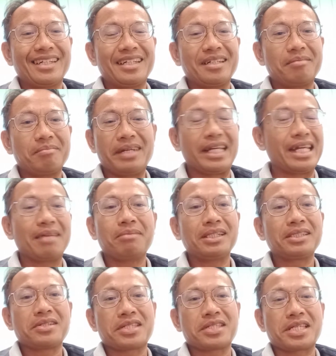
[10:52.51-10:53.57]
being
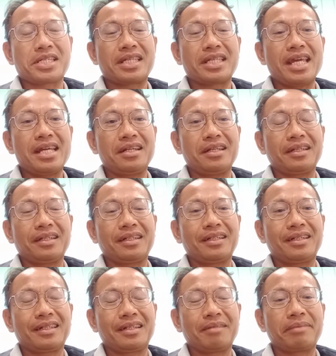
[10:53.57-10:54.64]
able to sustain
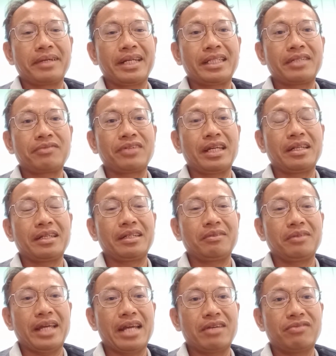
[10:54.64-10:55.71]
competitive
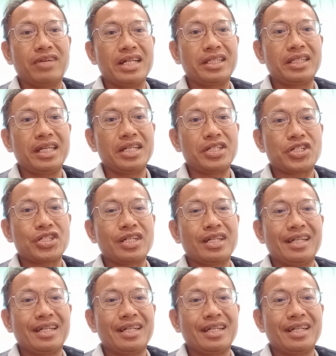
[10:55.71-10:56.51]
advantage,